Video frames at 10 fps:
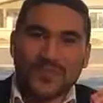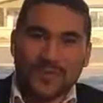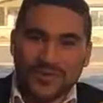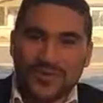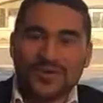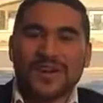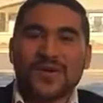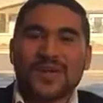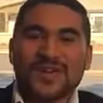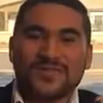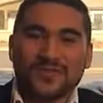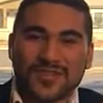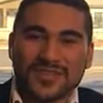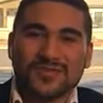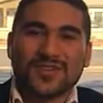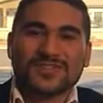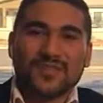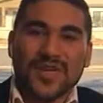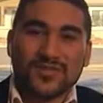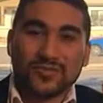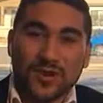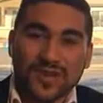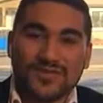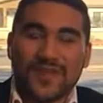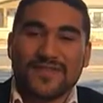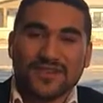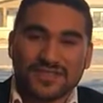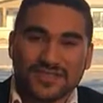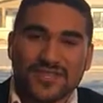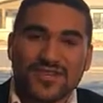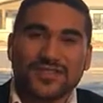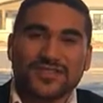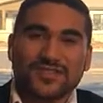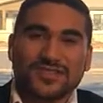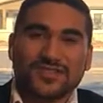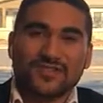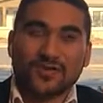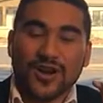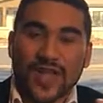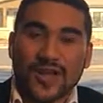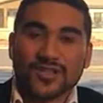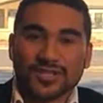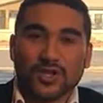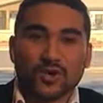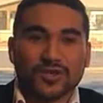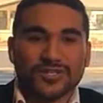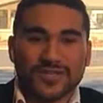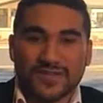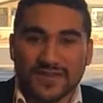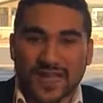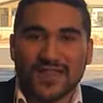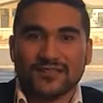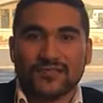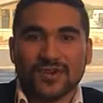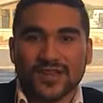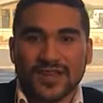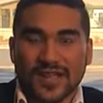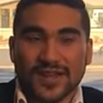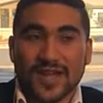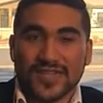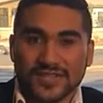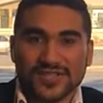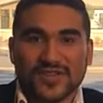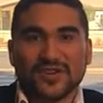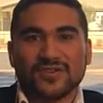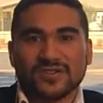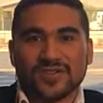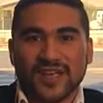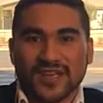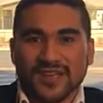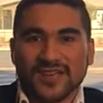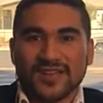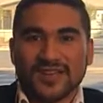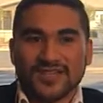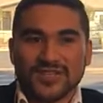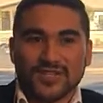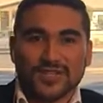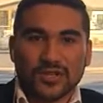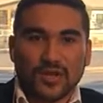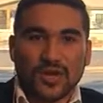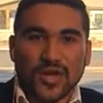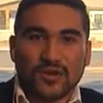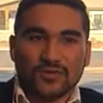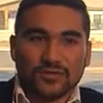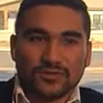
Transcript: with you right now, man, if it wasn't because I paid $25,000 for an English course in California like 9 years ago. Okay. So look at,